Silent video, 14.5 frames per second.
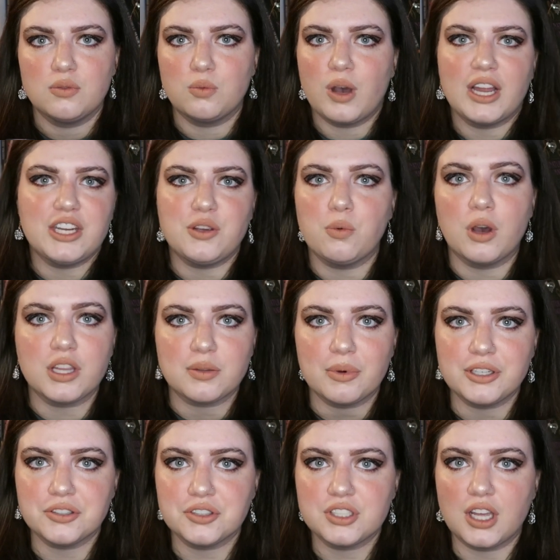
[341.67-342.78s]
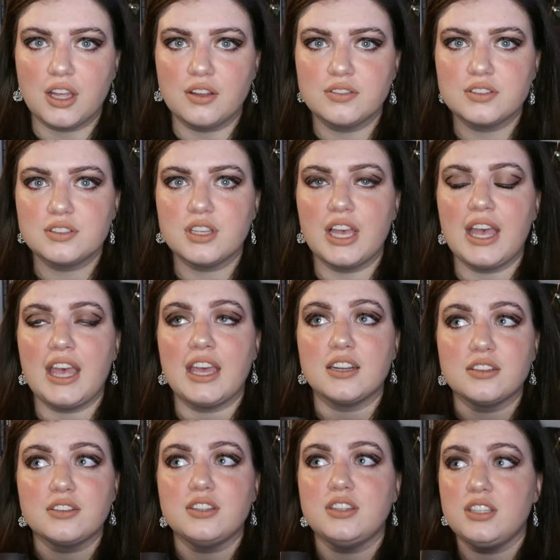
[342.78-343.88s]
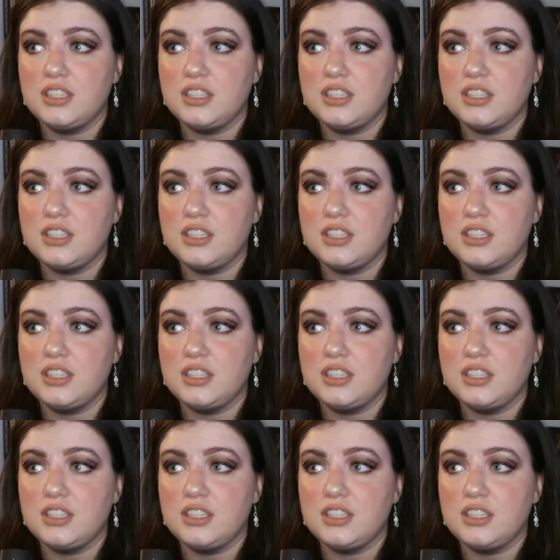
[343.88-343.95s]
Why do you want them on your shelves? And